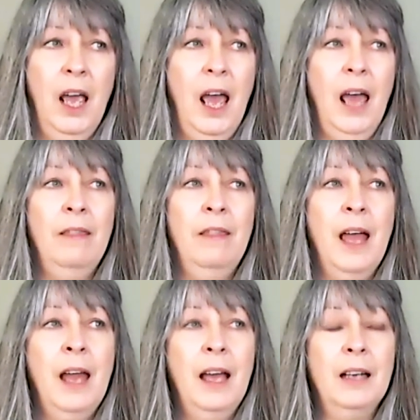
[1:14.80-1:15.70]
And
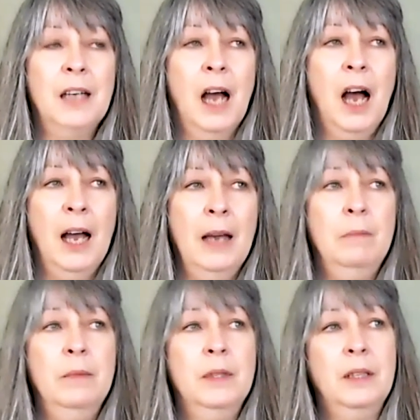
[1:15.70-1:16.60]
then at
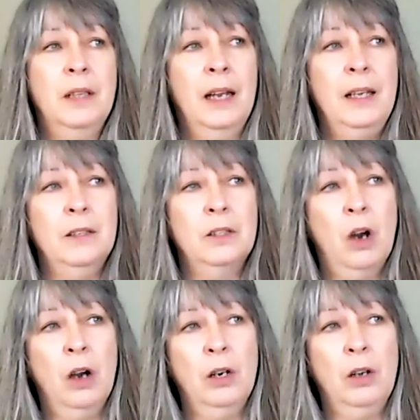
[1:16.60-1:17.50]
times that he
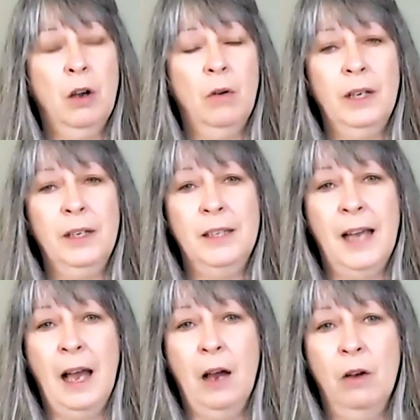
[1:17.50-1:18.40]
started going
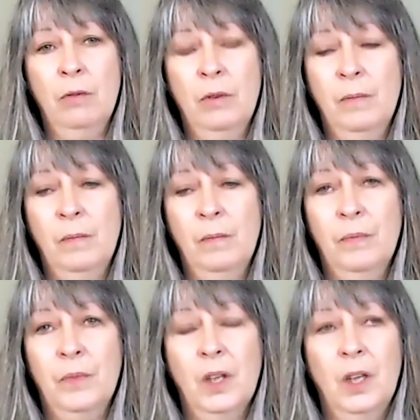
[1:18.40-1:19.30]
down,
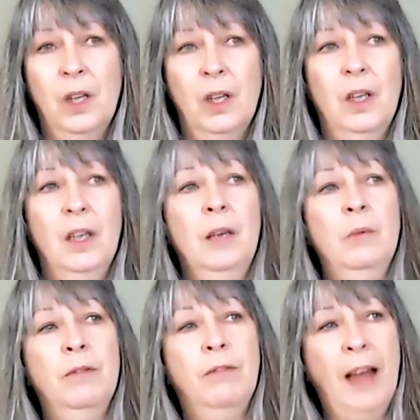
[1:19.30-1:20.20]
he
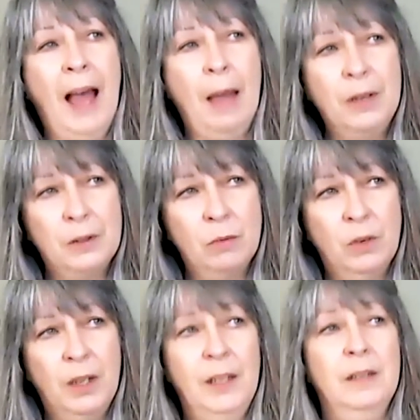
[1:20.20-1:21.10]
would flap his
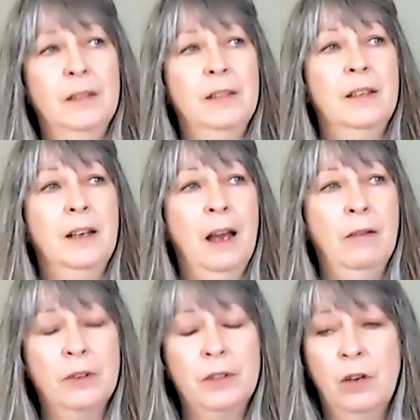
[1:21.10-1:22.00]
wings
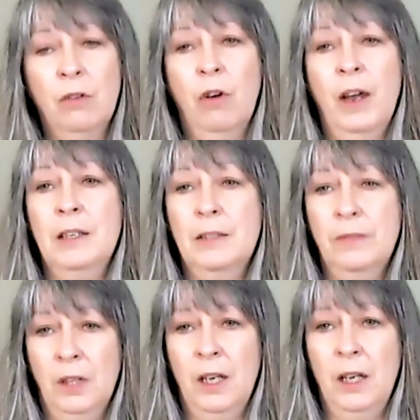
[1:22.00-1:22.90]
ever so
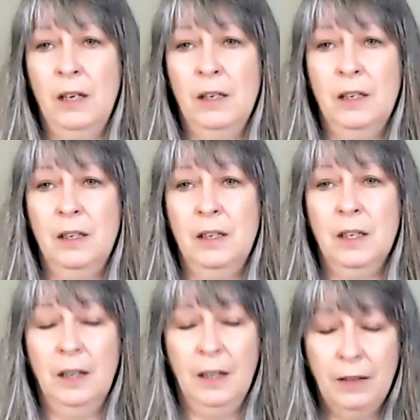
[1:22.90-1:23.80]
gracefully
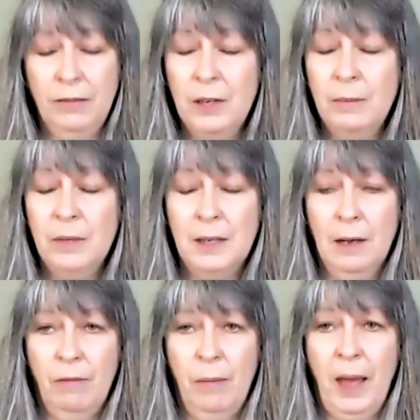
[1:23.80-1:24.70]
to lift
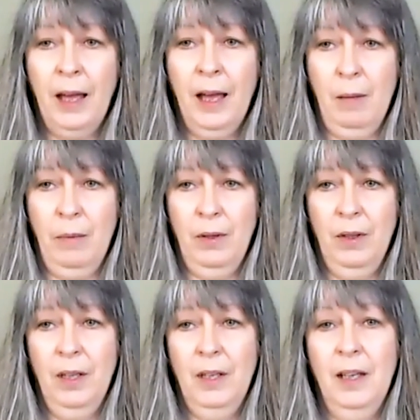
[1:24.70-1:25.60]
himself back up
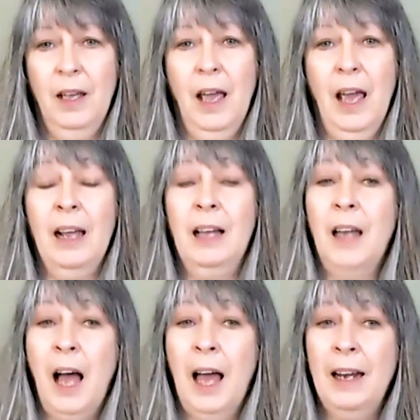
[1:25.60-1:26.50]
and
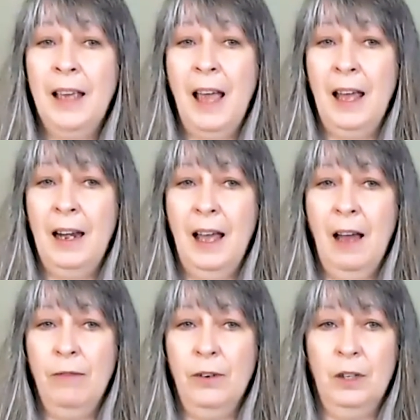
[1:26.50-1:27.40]
glide again
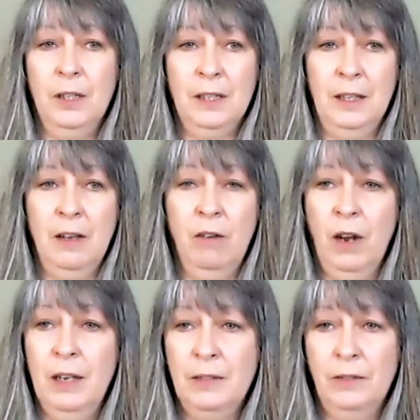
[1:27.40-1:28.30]
effortlessly,
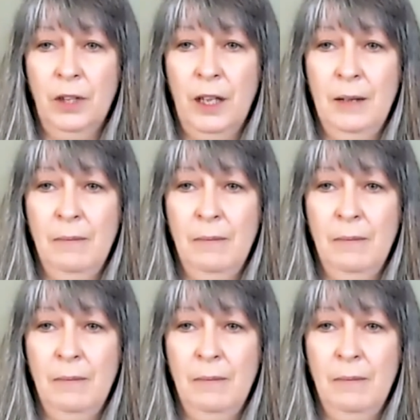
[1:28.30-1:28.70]
gracefully.